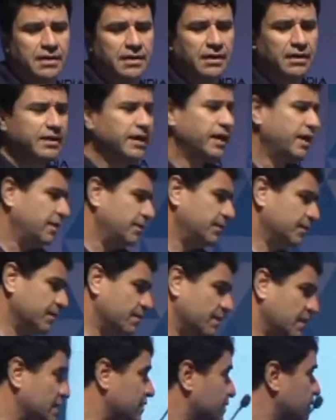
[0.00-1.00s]
Okay,
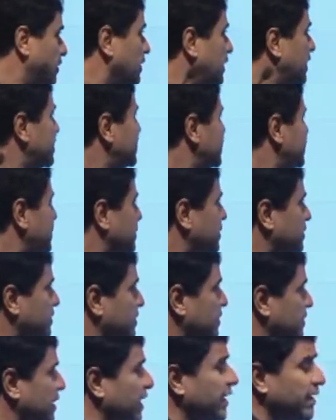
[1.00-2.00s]
so let's
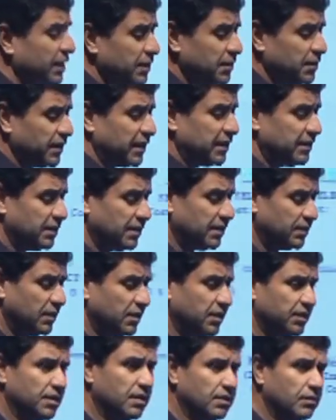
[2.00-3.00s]
take a look at
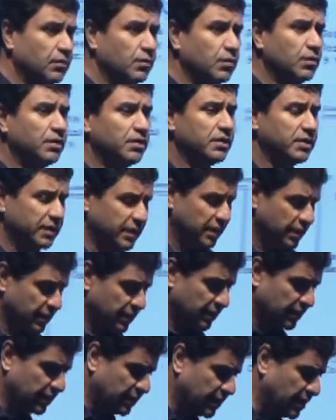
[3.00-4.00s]
the work
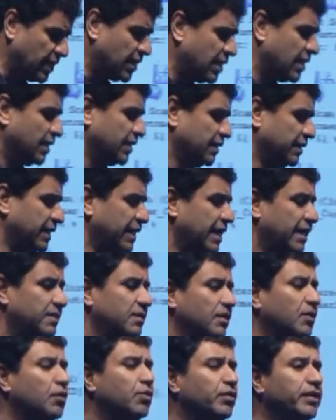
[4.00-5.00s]
that
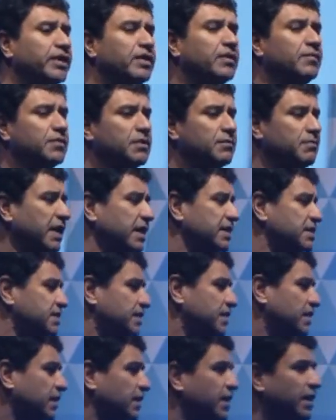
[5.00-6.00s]
the query
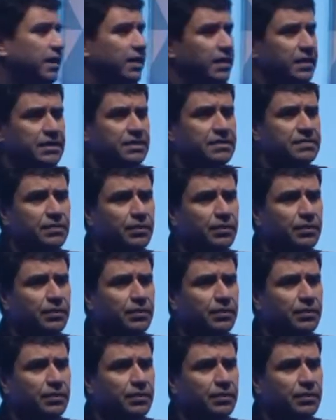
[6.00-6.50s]
optimizer is